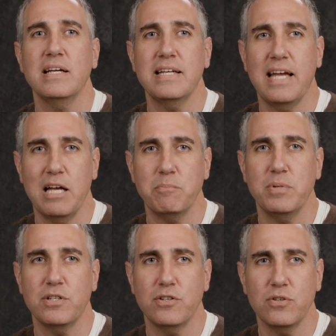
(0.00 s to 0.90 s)
can
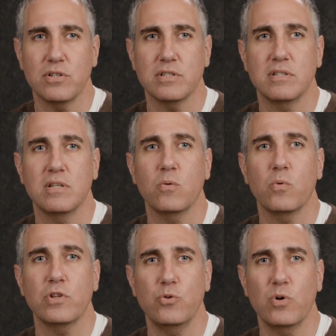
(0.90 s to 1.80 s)
be cured
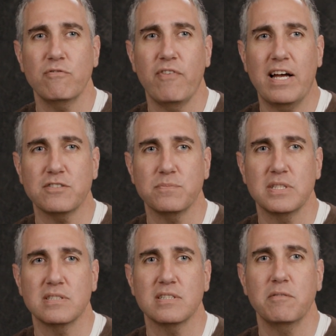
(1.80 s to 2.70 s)
with new
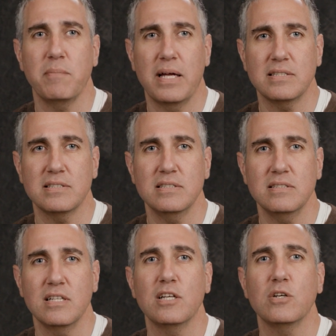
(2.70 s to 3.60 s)
advancements in
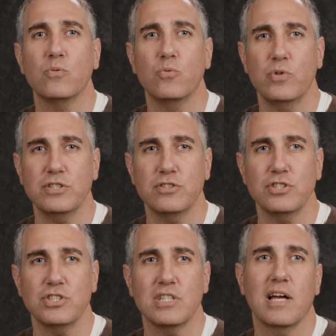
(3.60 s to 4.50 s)
medicine,
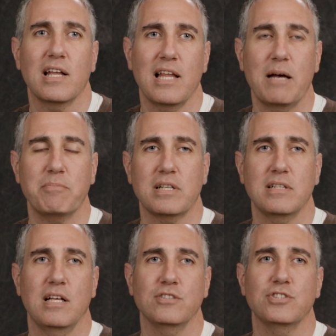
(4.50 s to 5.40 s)
research, and lab
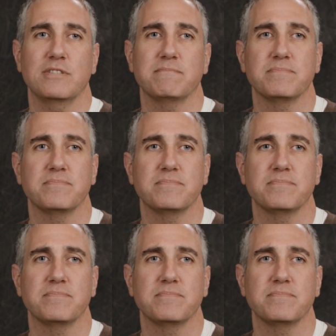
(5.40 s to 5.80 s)
technology.